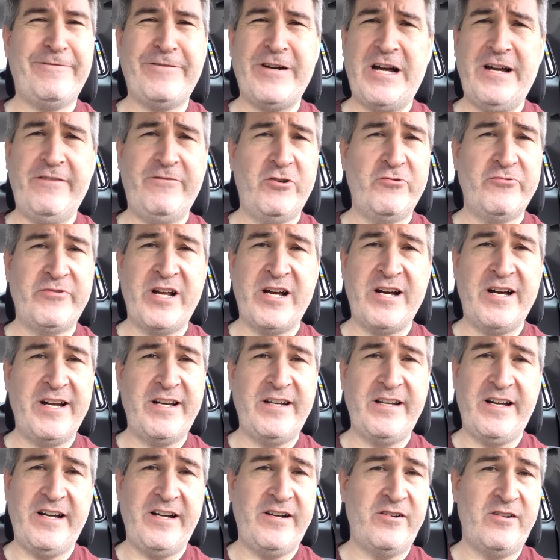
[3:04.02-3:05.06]

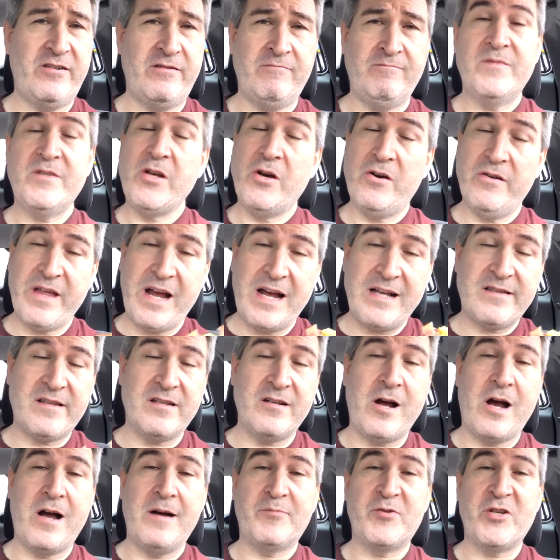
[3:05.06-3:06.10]
$5.09 here. So that's
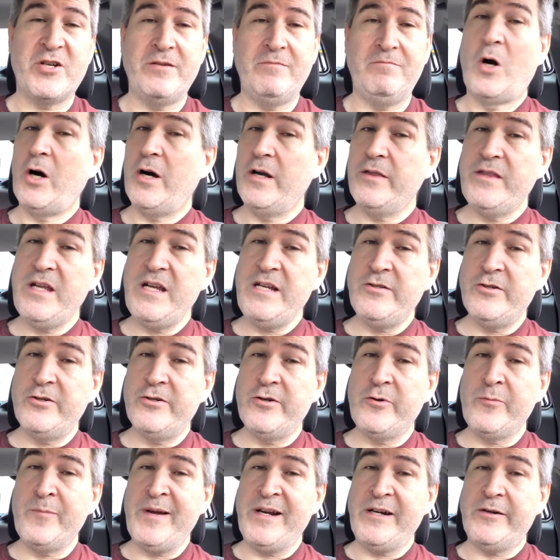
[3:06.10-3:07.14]
an option. On the
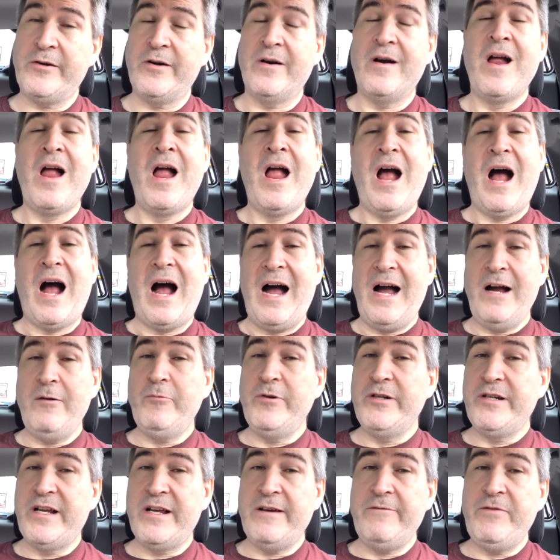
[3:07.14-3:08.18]
Nerdometer, I
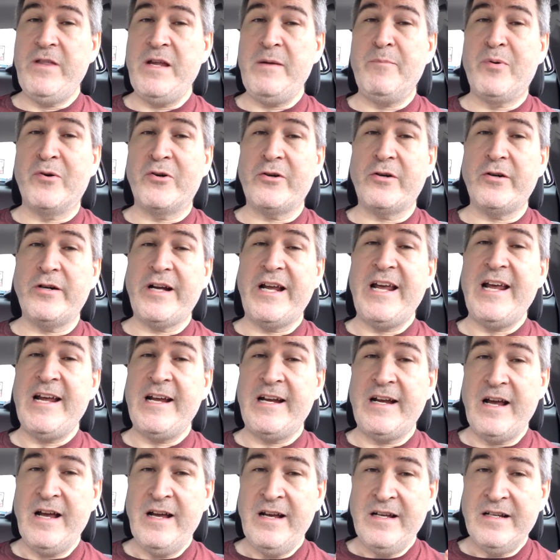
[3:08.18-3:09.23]
would give the Burger
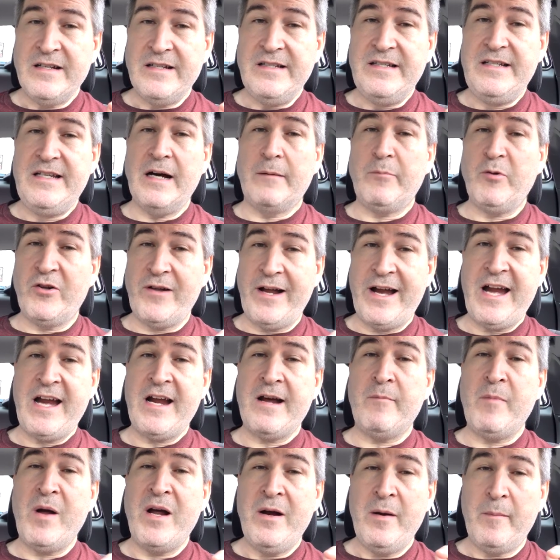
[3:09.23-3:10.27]
King Double
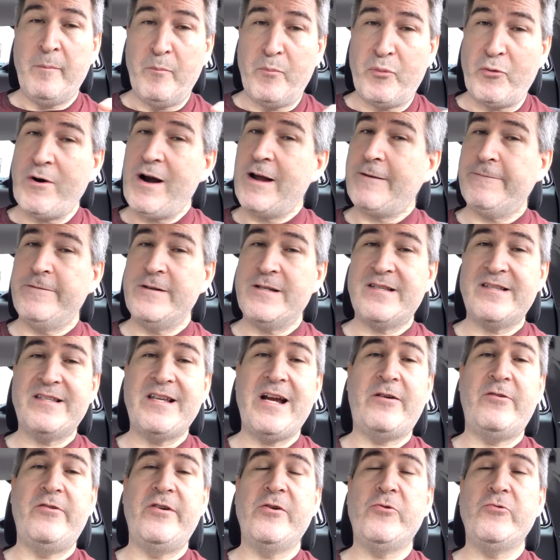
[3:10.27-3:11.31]
Ham Breakfast
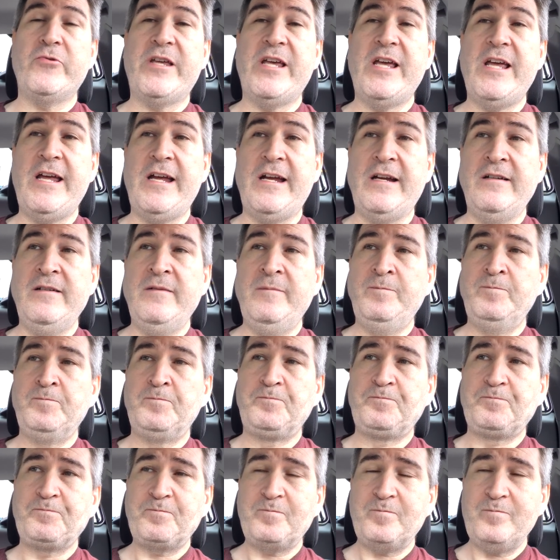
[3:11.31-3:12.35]
Sourdough King.
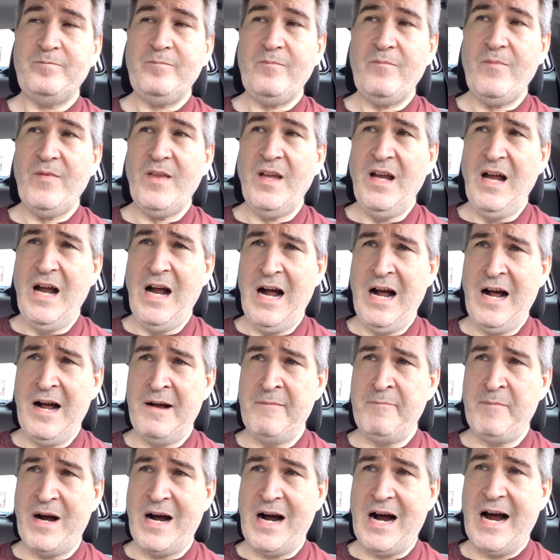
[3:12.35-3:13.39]

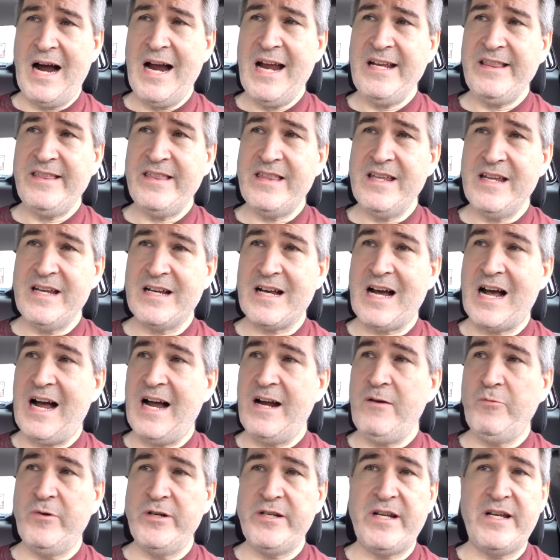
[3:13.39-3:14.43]
I think
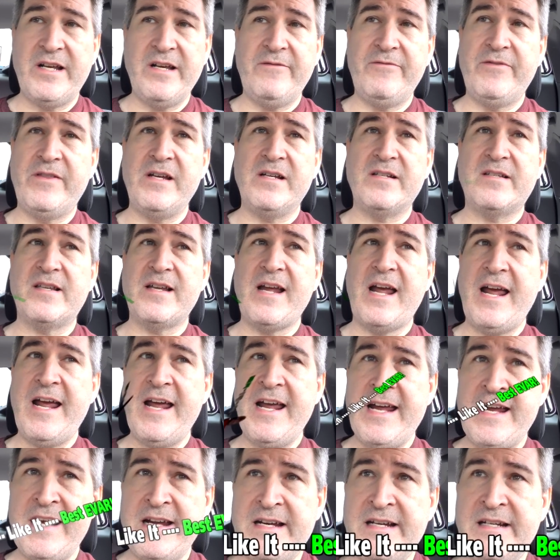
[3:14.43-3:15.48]
I would give this
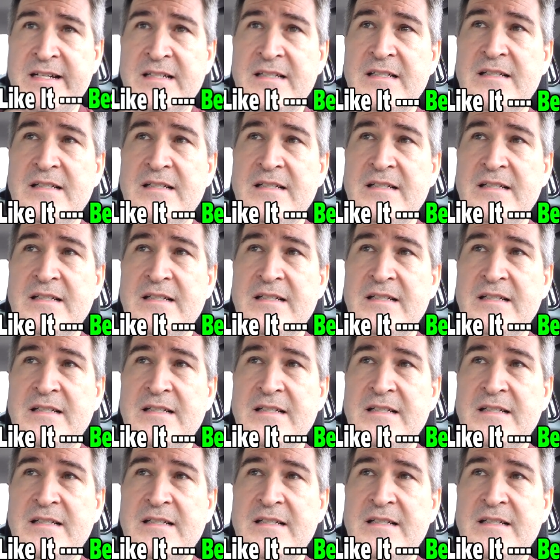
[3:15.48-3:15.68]
a...